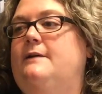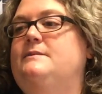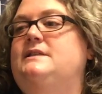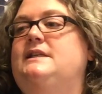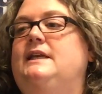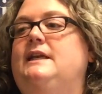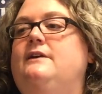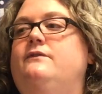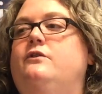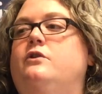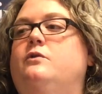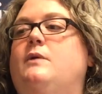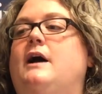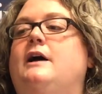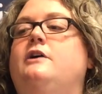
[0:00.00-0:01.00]
sitting for
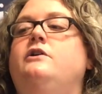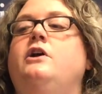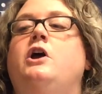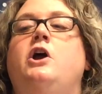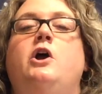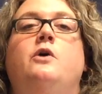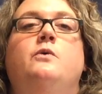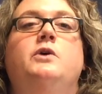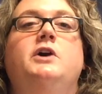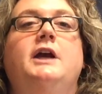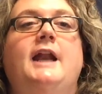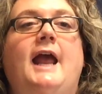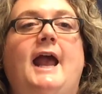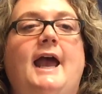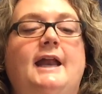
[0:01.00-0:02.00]
a while, we're
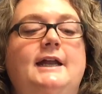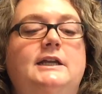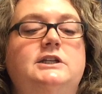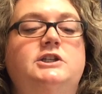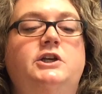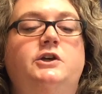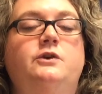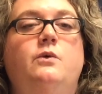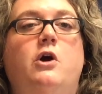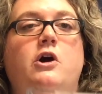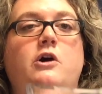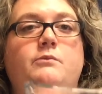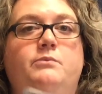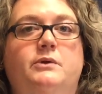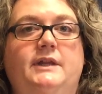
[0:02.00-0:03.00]
going to add it to
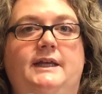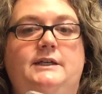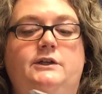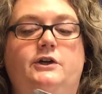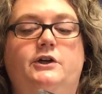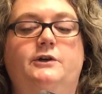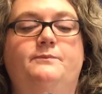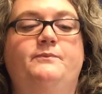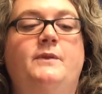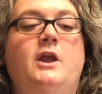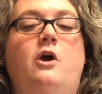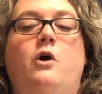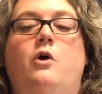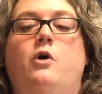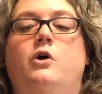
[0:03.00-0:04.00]
our blender
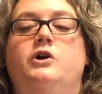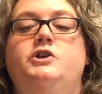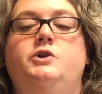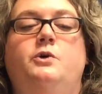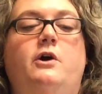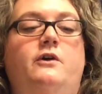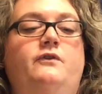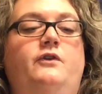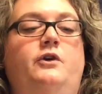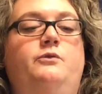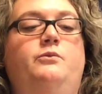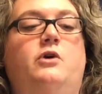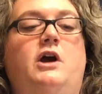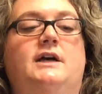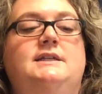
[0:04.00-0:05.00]
or to our
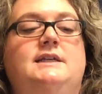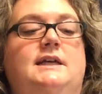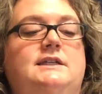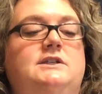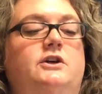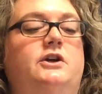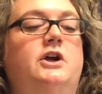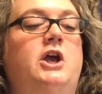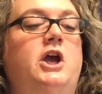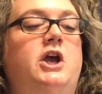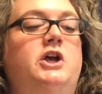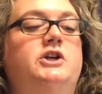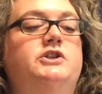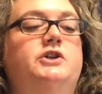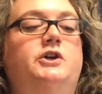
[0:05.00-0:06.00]
food processor.
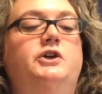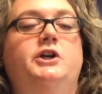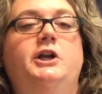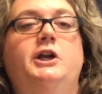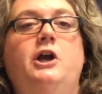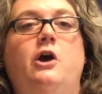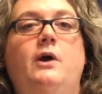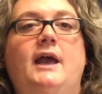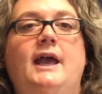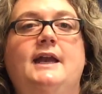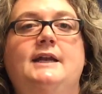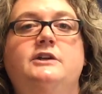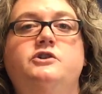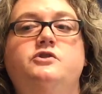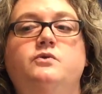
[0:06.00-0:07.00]
So you're going to go ahead
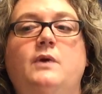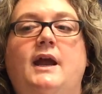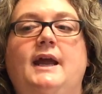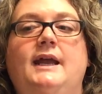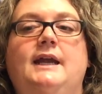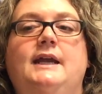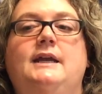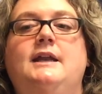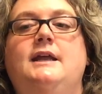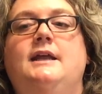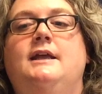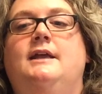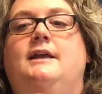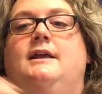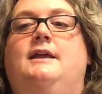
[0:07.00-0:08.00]
and drain
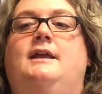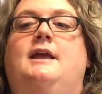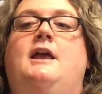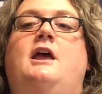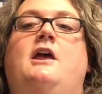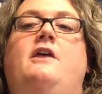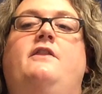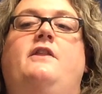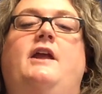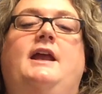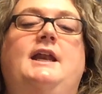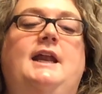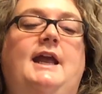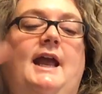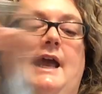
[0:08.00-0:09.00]

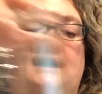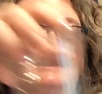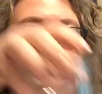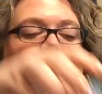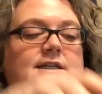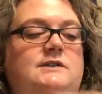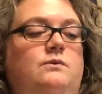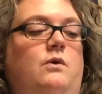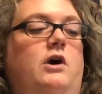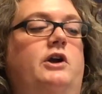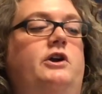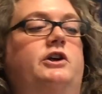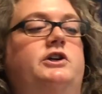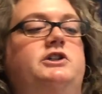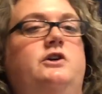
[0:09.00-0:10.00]
any excess
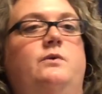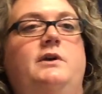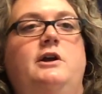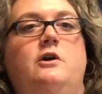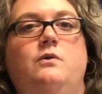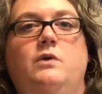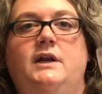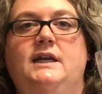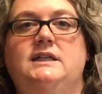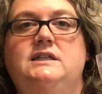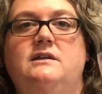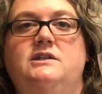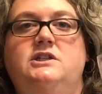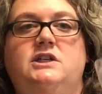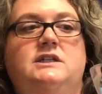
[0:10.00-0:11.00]
water. So we don't want it
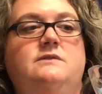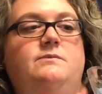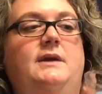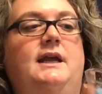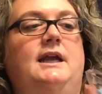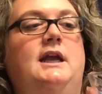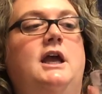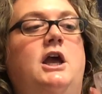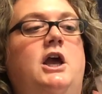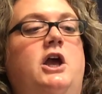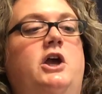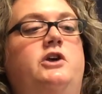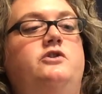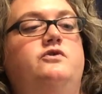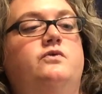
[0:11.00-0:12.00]
to just be
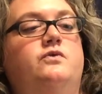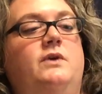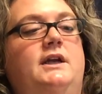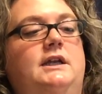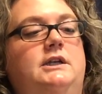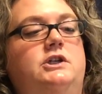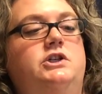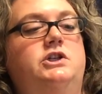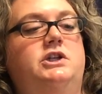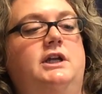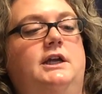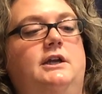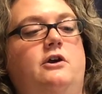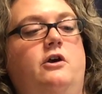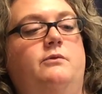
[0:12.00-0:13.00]
drenched
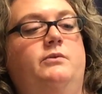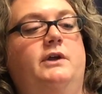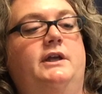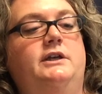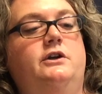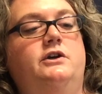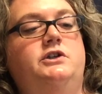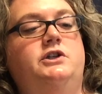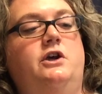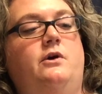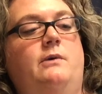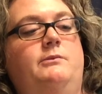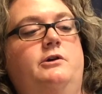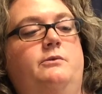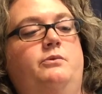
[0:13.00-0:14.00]
in our blender. So
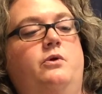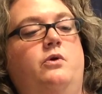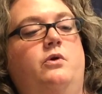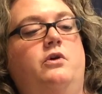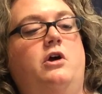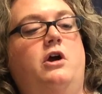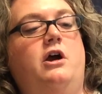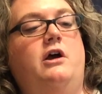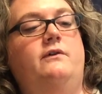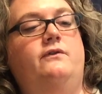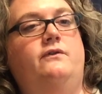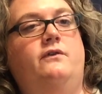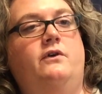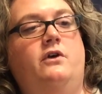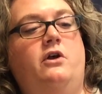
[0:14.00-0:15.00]
I'm going to pour
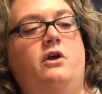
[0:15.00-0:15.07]
off